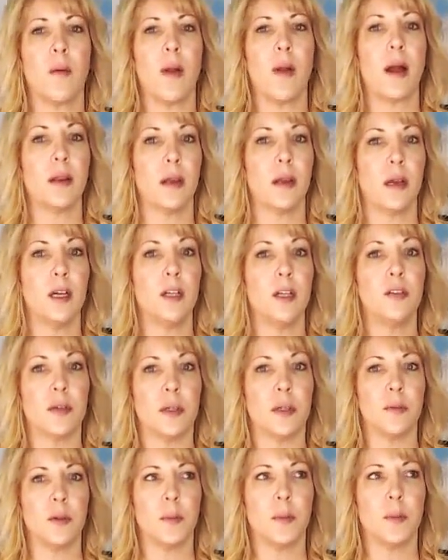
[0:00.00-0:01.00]
around
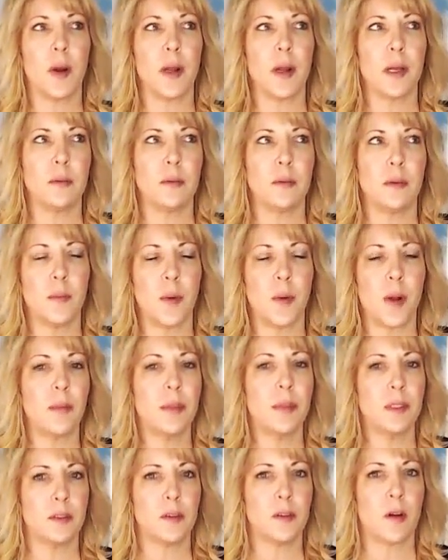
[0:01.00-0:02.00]
100. We'll probably,
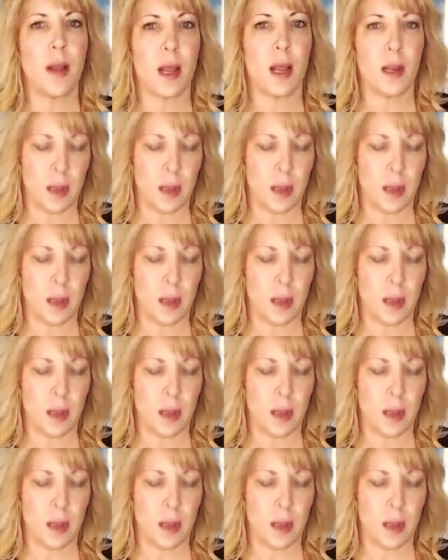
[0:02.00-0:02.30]
probably start out